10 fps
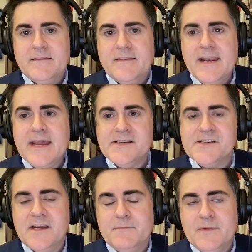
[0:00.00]
The next
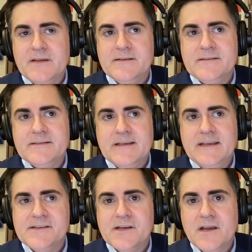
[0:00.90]
segment
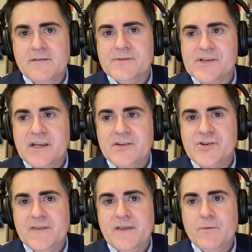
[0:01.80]
is a
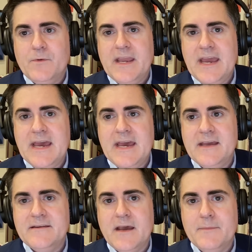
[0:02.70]
conversation that we
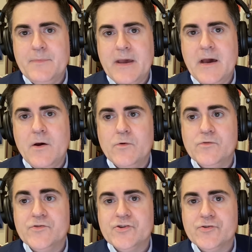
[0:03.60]
had
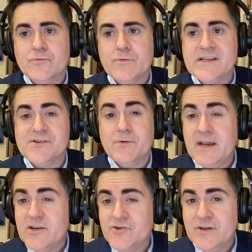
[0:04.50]
about
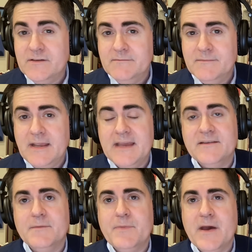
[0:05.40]
resurrection and
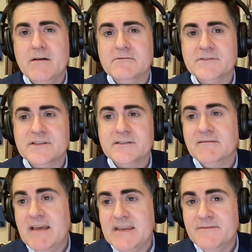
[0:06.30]
about
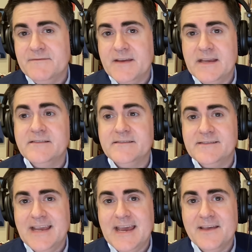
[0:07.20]
life and
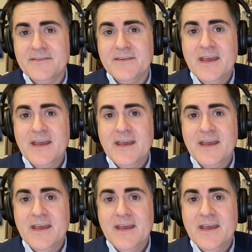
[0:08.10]
death.